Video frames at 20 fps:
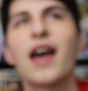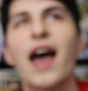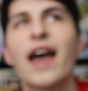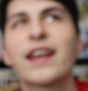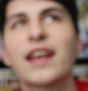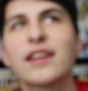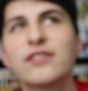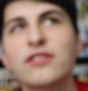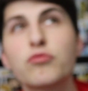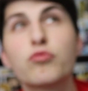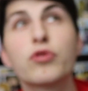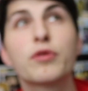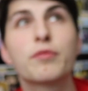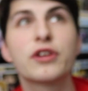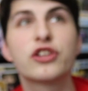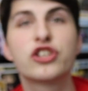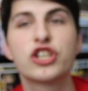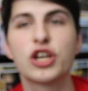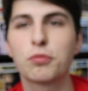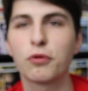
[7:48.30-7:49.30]
I guess it would
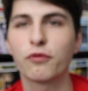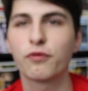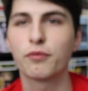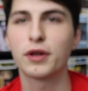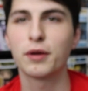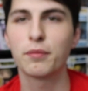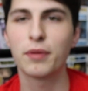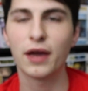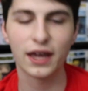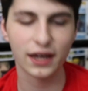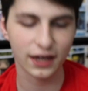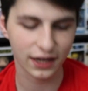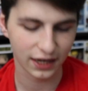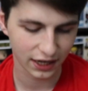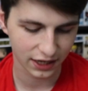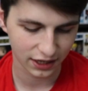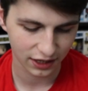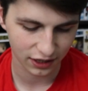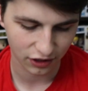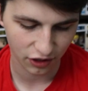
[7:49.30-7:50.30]
be cheaper for me to pay in
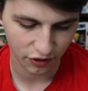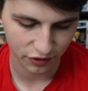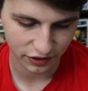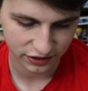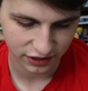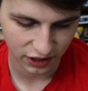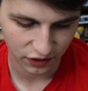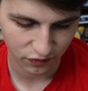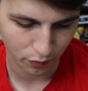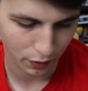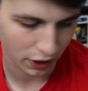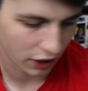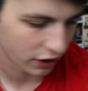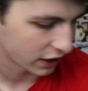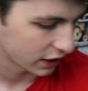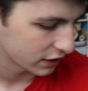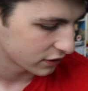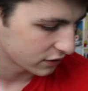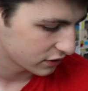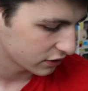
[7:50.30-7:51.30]
Canadian though instead of
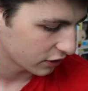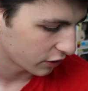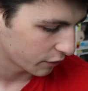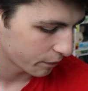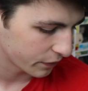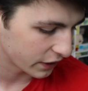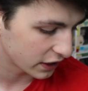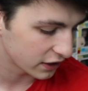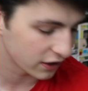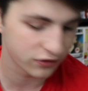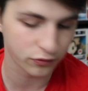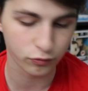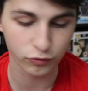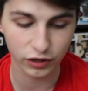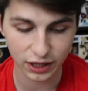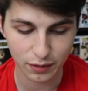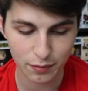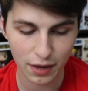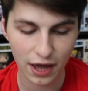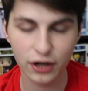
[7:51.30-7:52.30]
American, so it doesn't
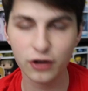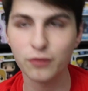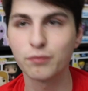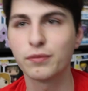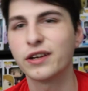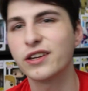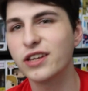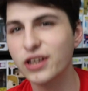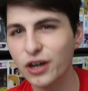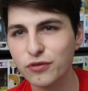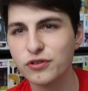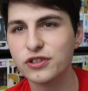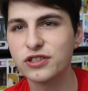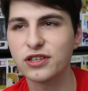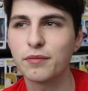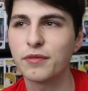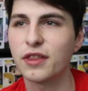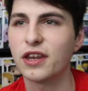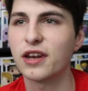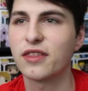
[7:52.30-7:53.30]
really matter, but you know, just
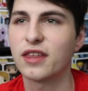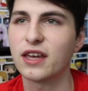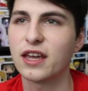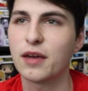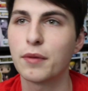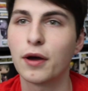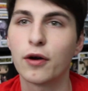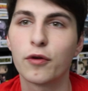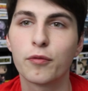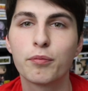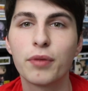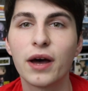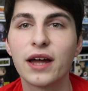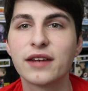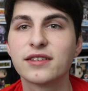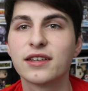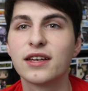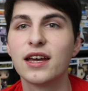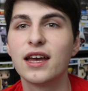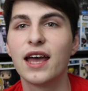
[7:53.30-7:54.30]
something to think about.
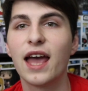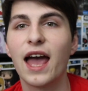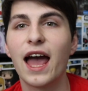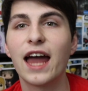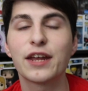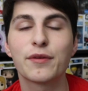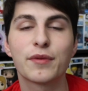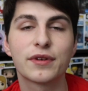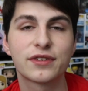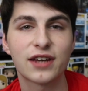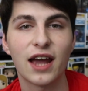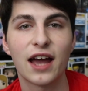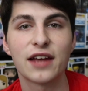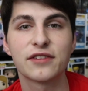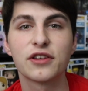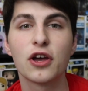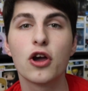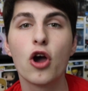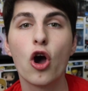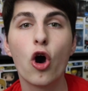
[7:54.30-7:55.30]
But anyways, guys,
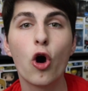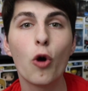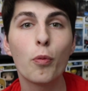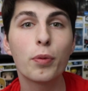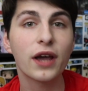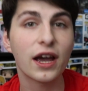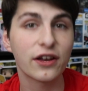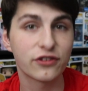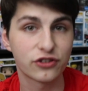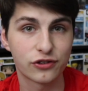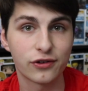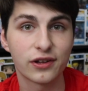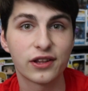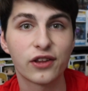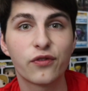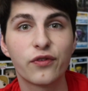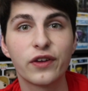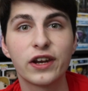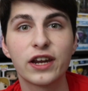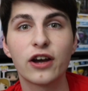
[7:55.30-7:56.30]
hope you guys enjoyed
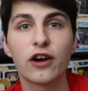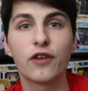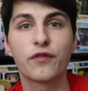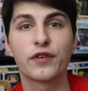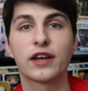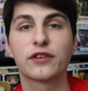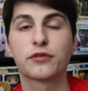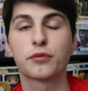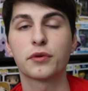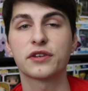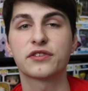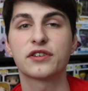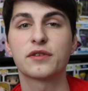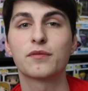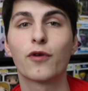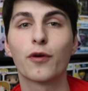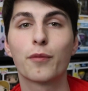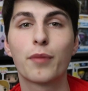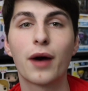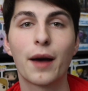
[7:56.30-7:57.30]
this video. If you guys want to see
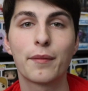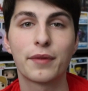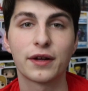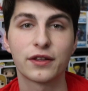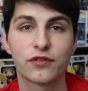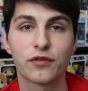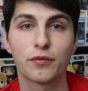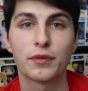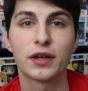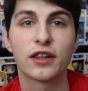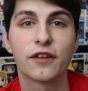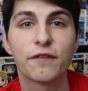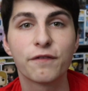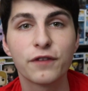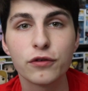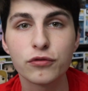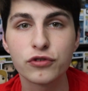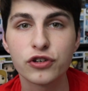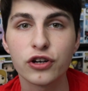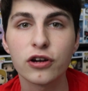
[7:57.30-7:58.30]
more pop hunts from me in the
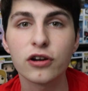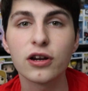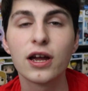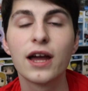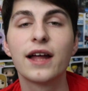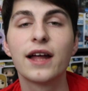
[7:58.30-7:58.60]
future,